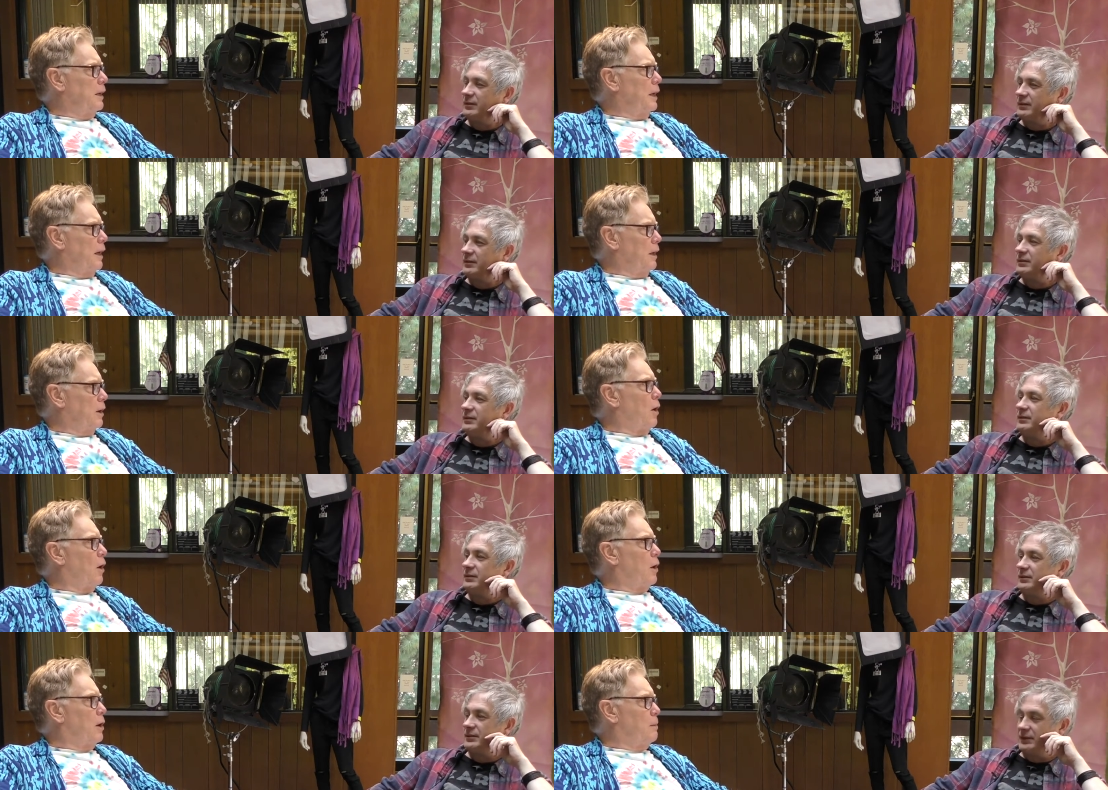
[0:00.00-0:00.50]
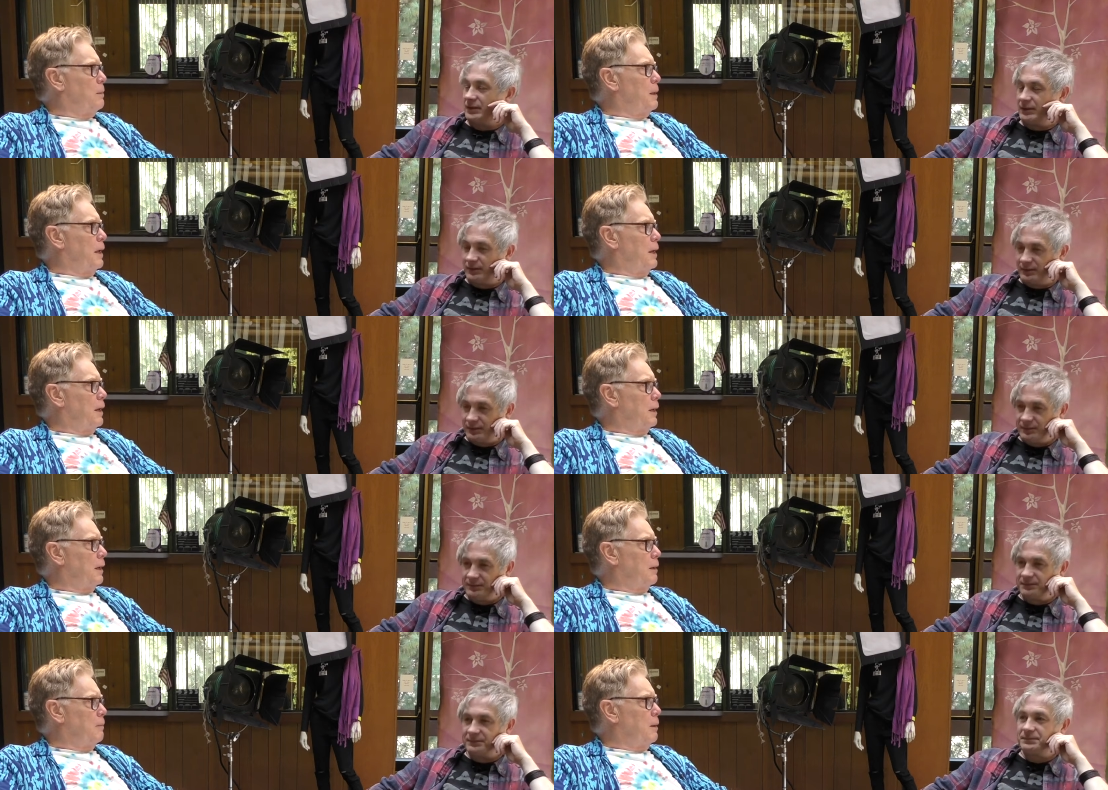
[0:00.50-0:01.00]
Speaker 1: an
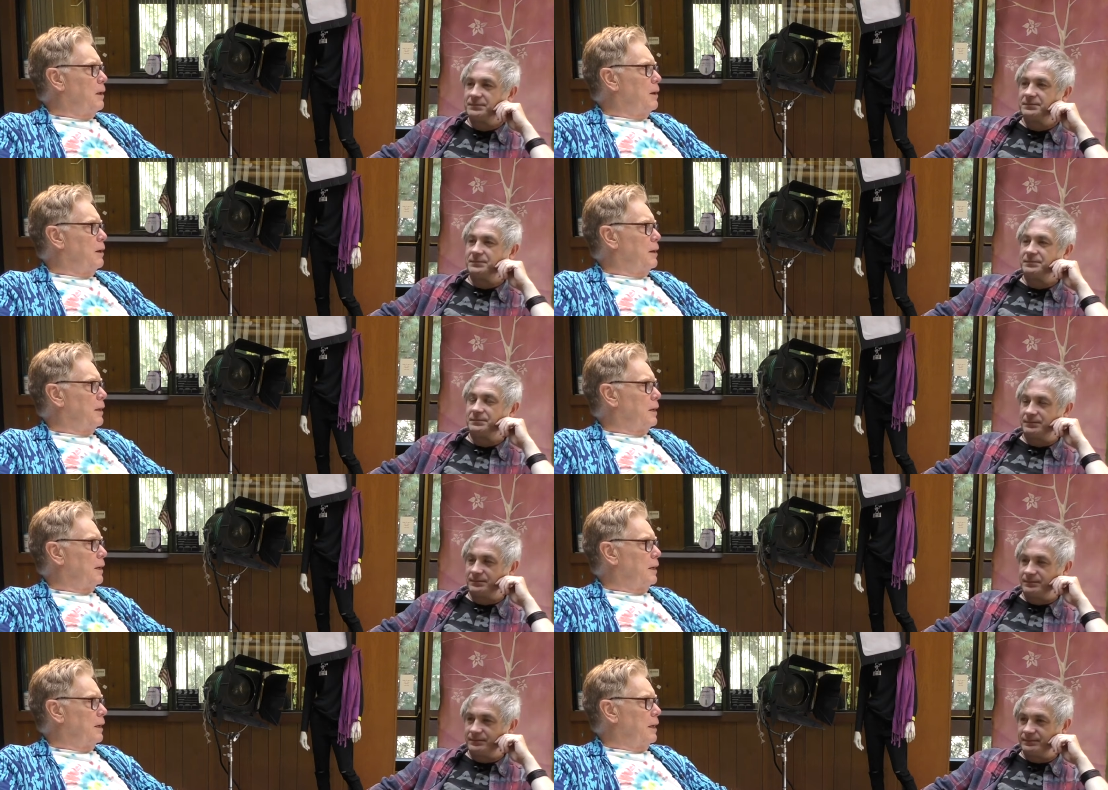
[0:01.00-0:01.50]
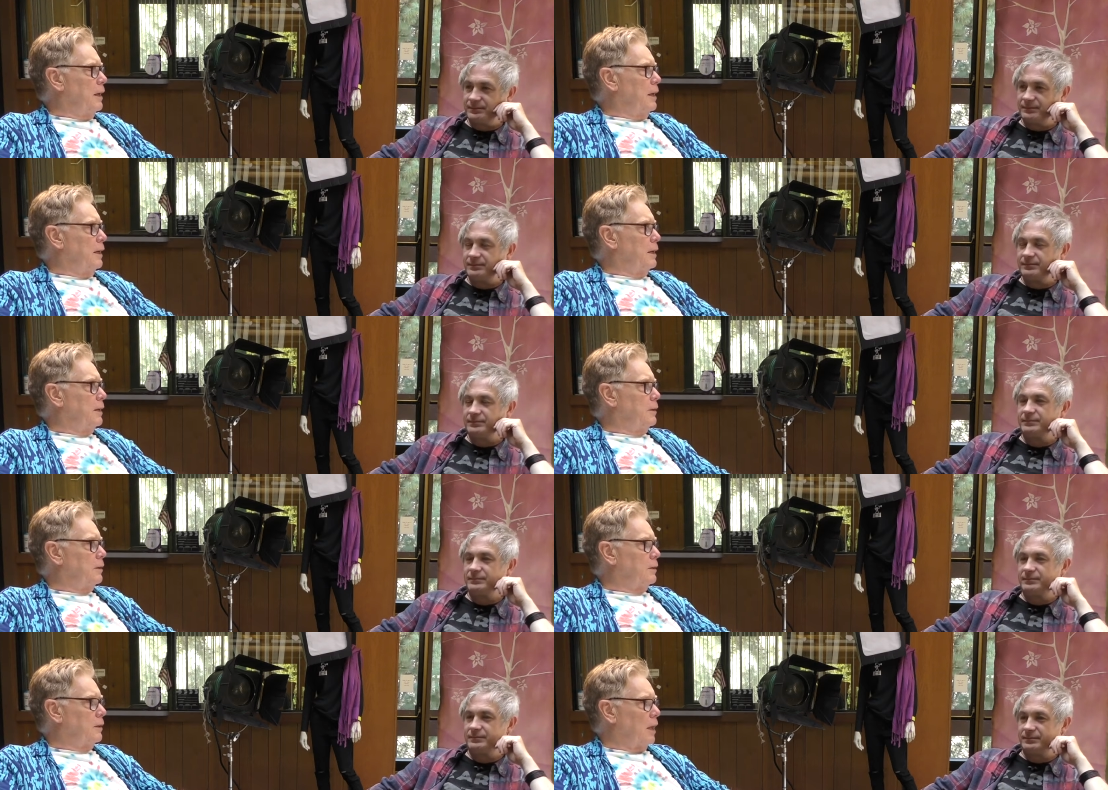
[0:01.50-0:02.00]
R&B community
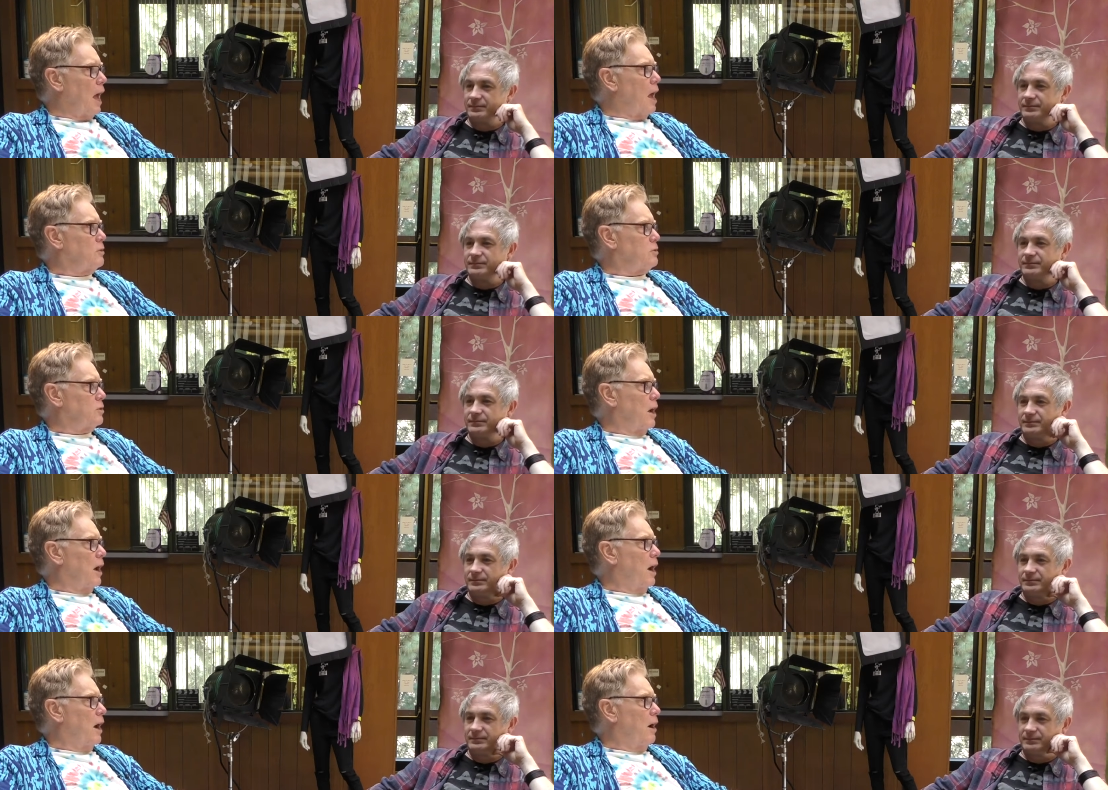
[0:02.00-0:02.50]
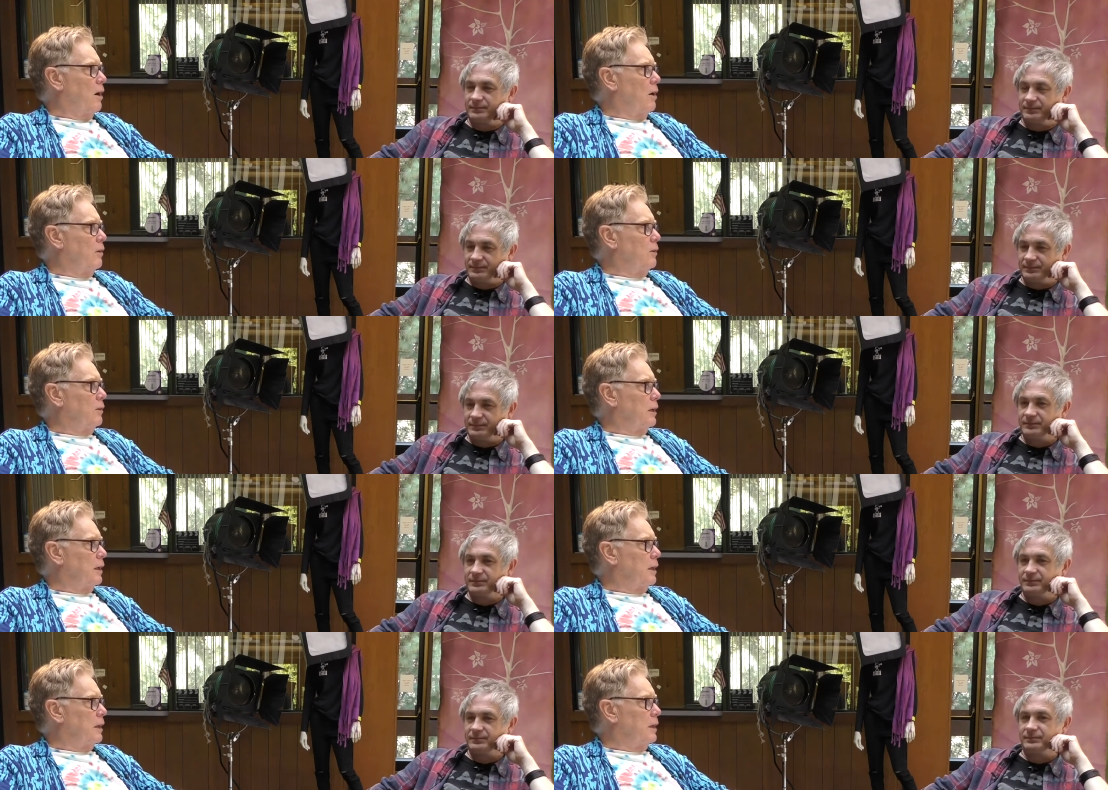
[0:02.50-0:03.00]
in
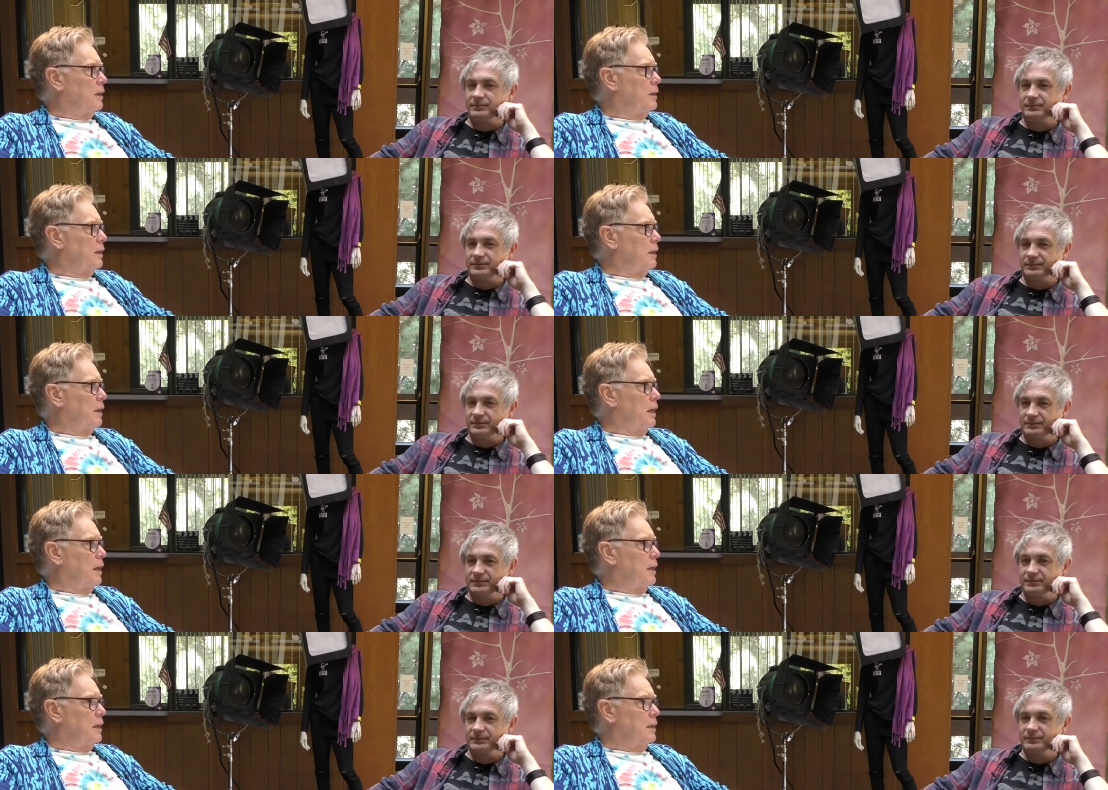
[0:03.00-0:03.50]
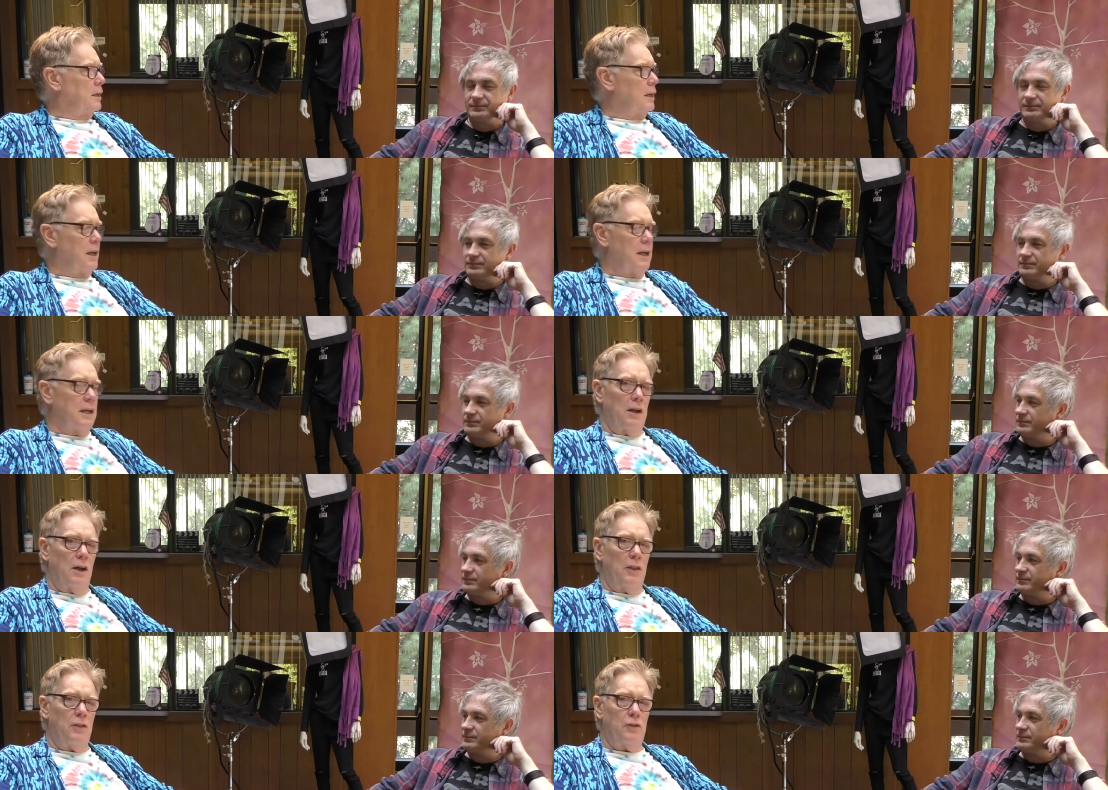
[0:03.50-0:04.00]
Glasgow and, and,
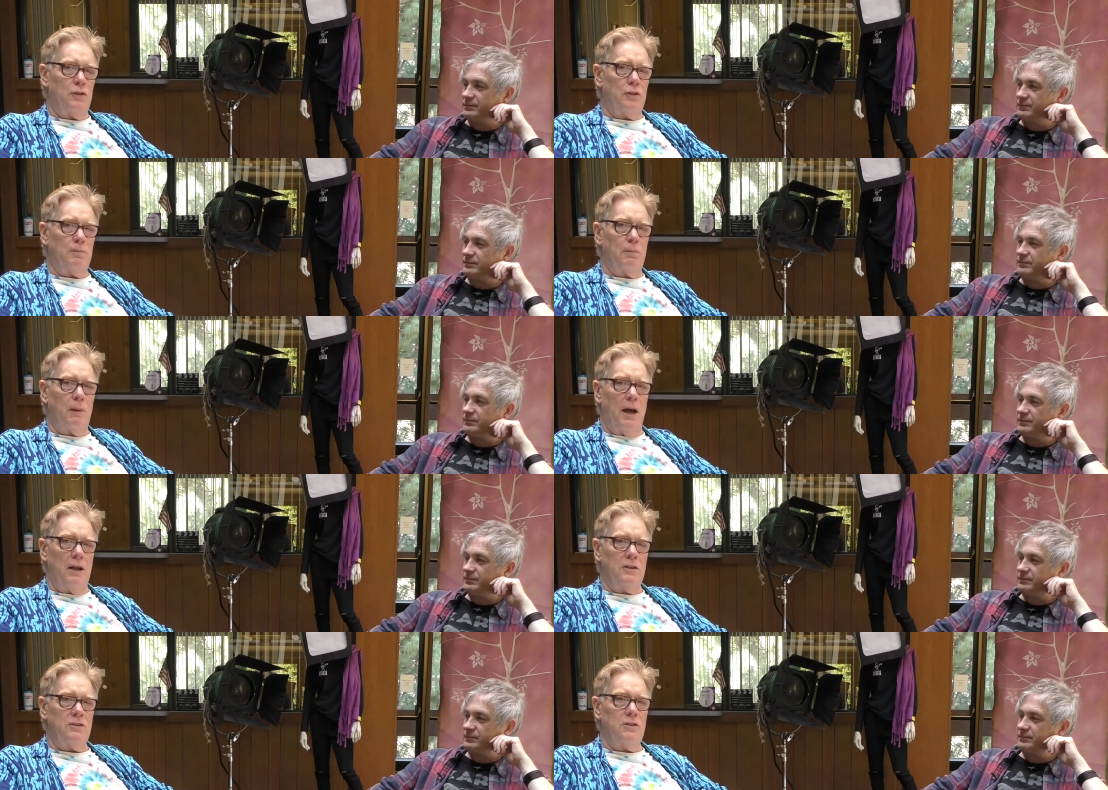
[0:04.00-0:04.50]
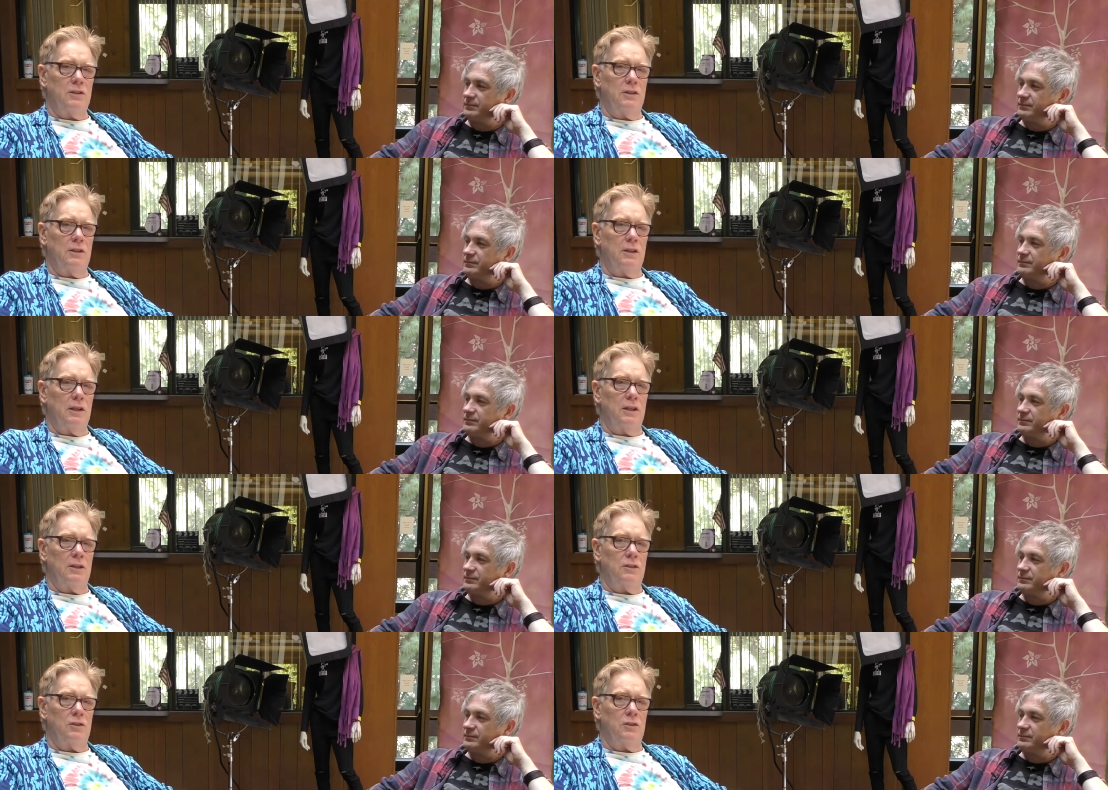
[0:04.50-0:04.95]
and other spots in, in